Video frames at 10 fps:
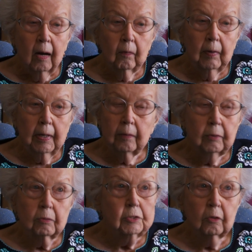we,
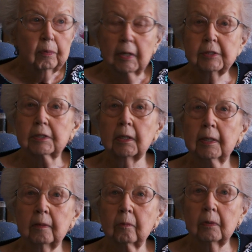there was no place to
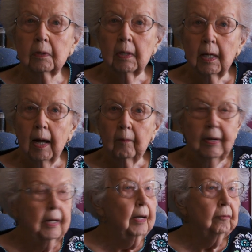live. I
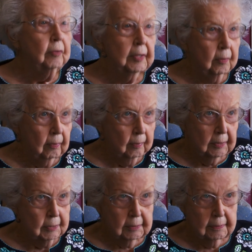mean, everything
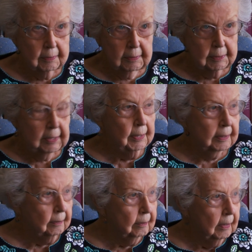was
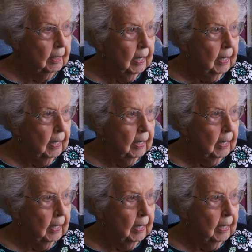taken.